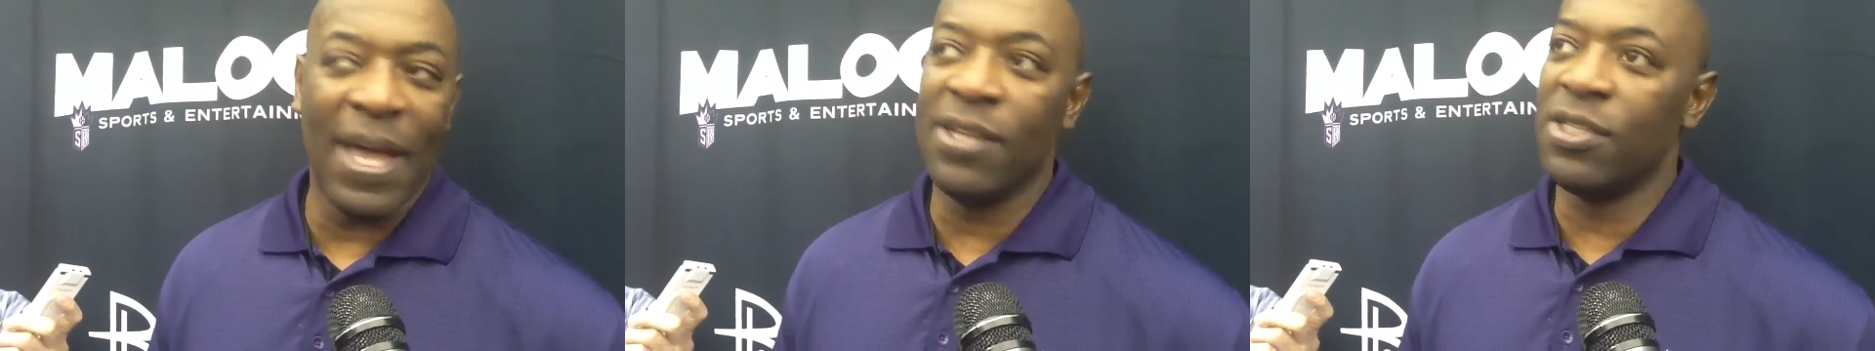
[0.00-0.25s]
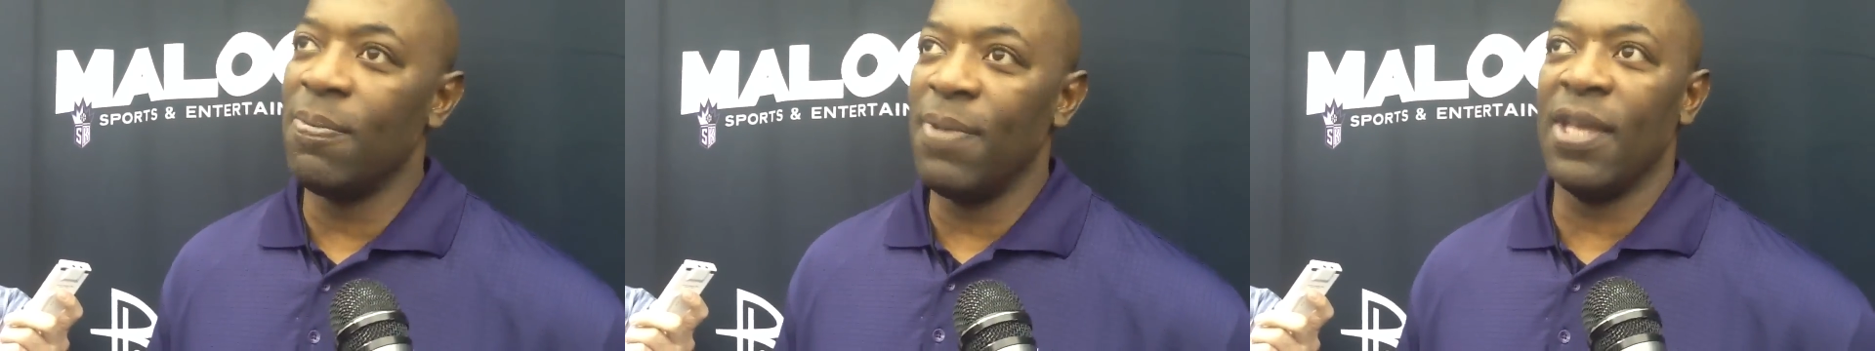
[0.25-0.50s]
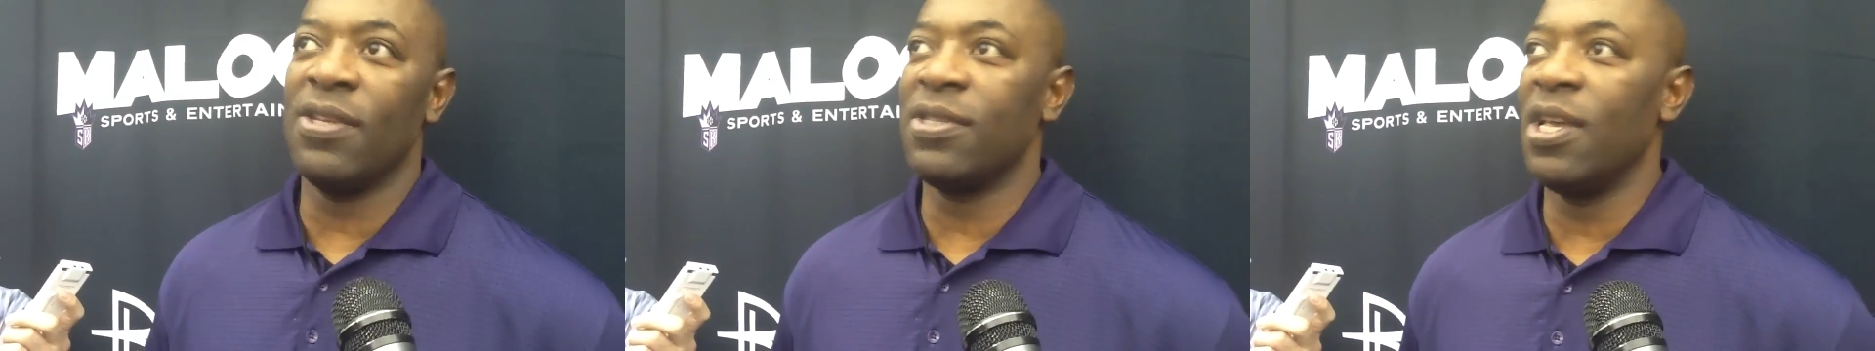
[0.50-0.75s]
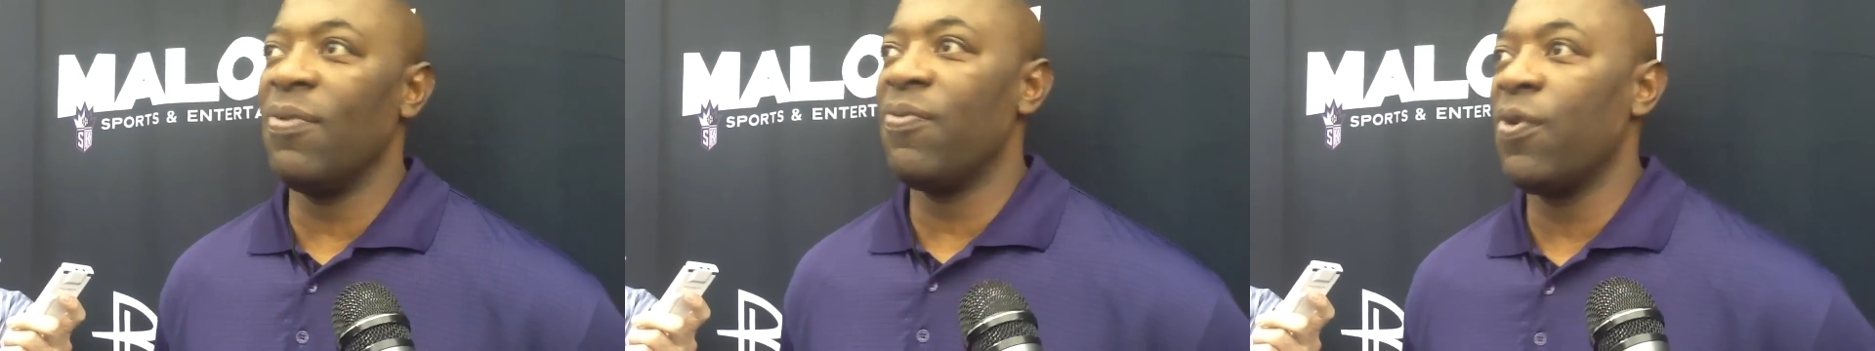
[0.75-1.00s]
That is the
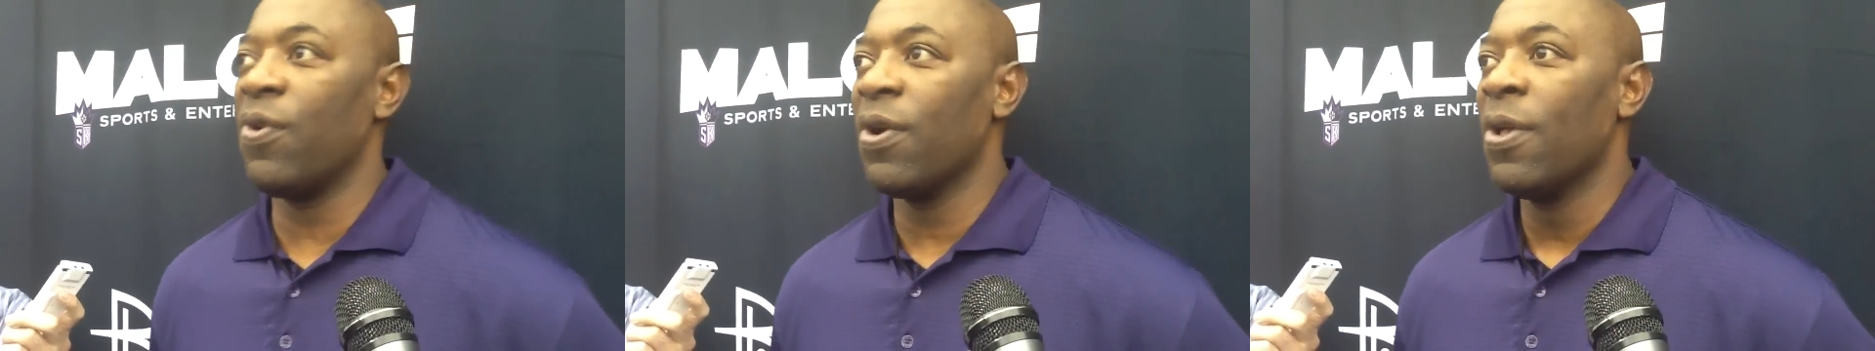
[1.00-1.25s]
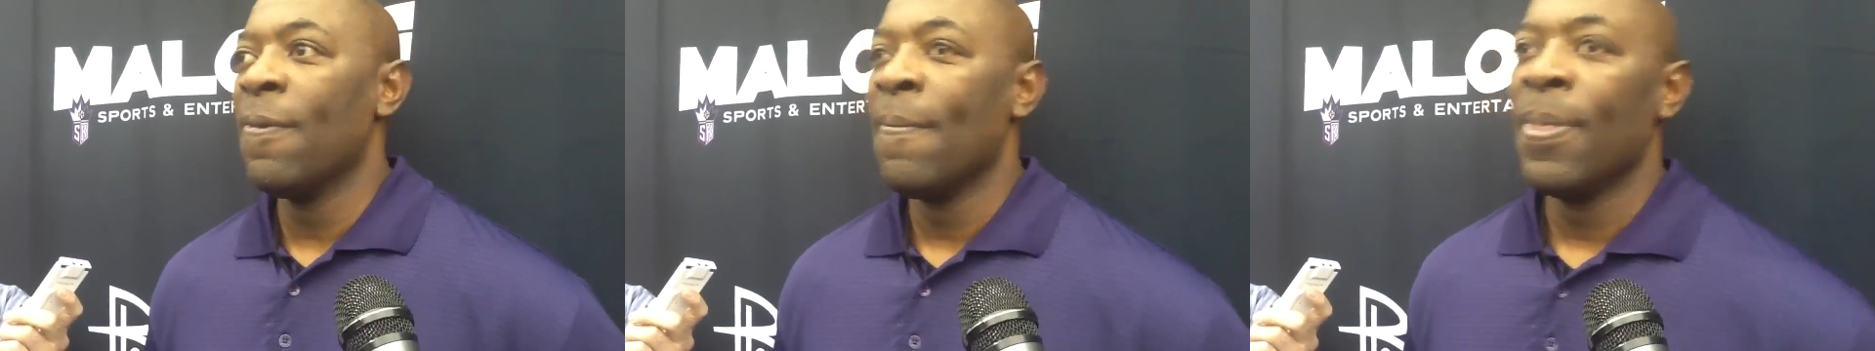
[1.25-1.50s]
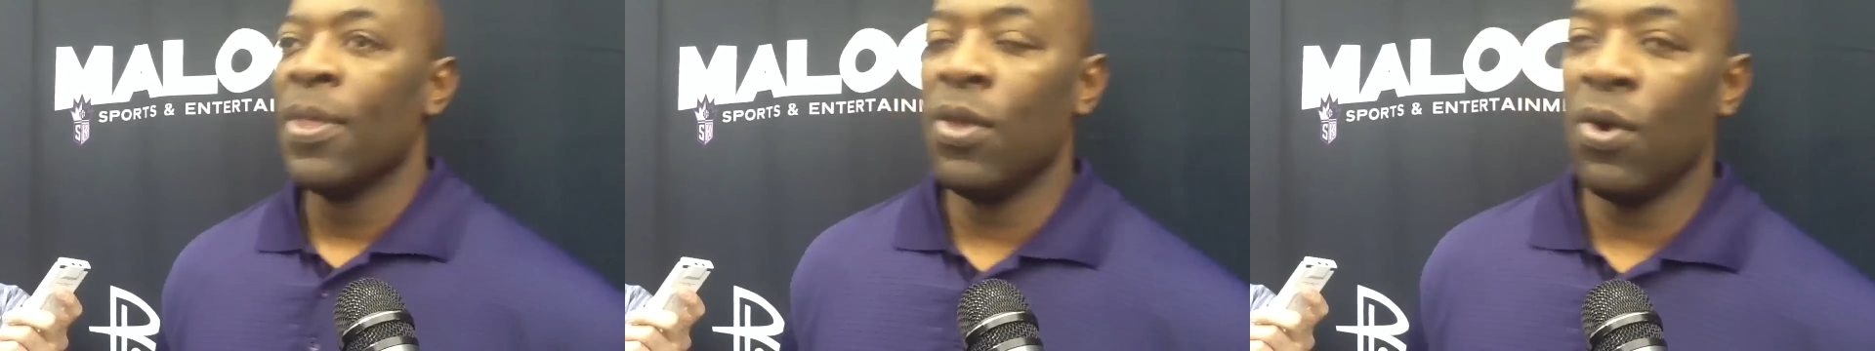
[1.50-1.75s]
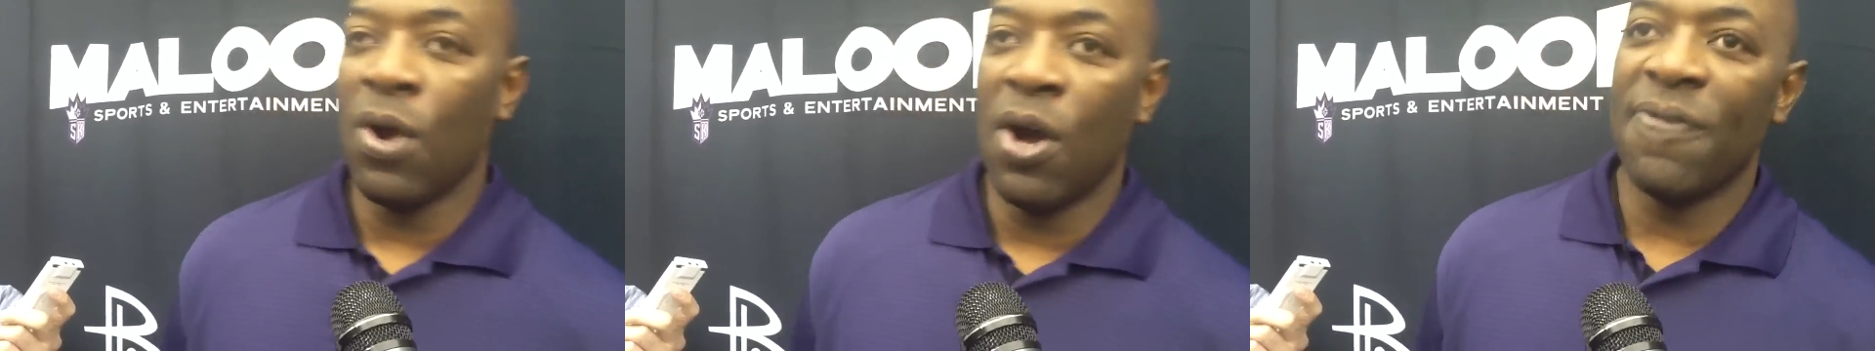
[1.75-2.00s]
biggest thing for
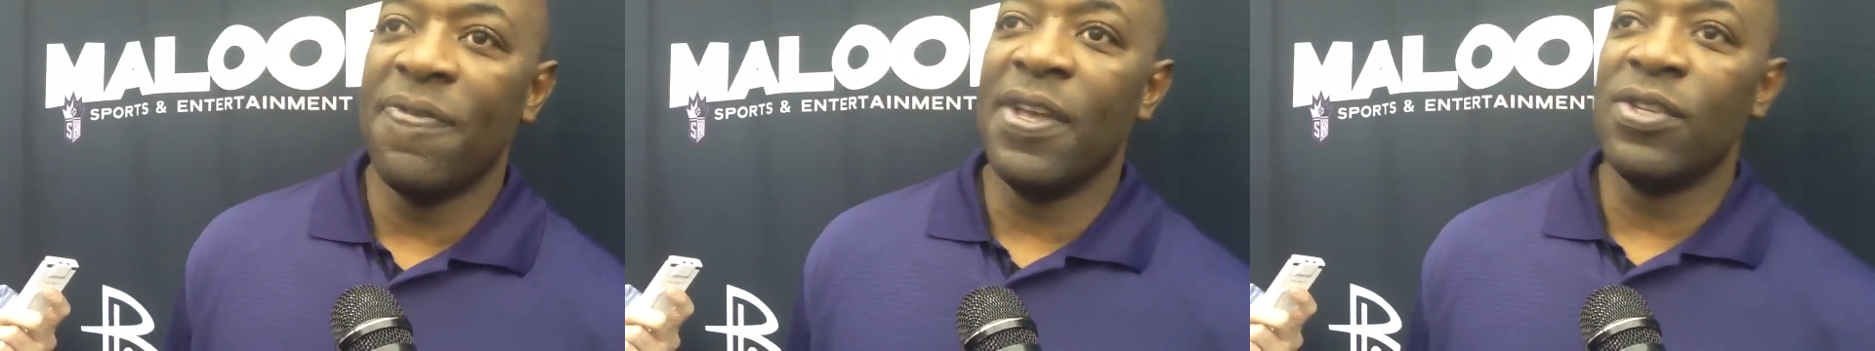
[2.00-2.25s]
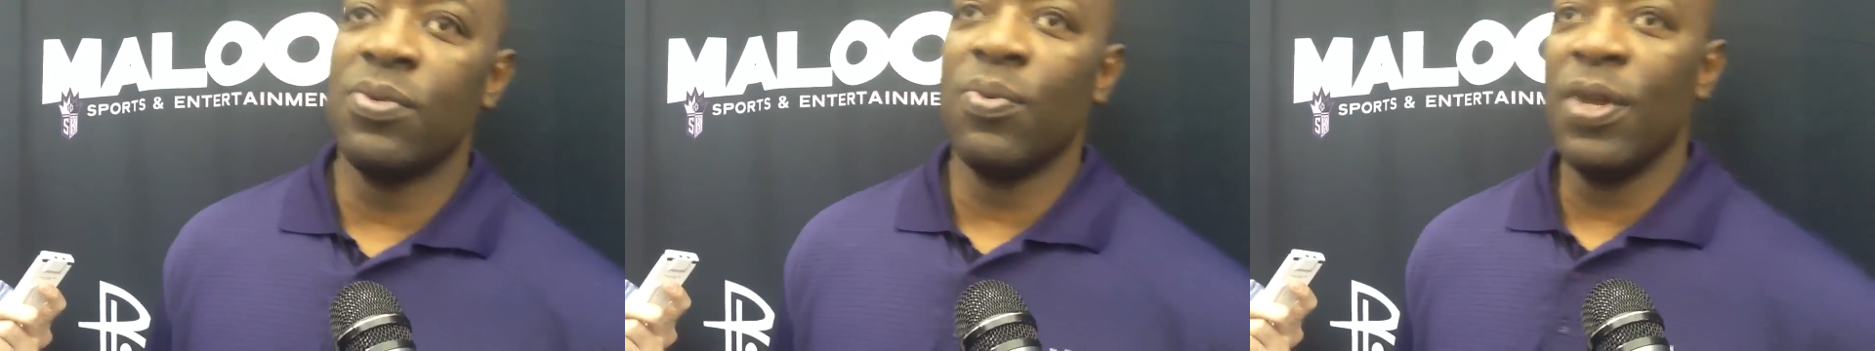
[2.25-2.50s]
your offense.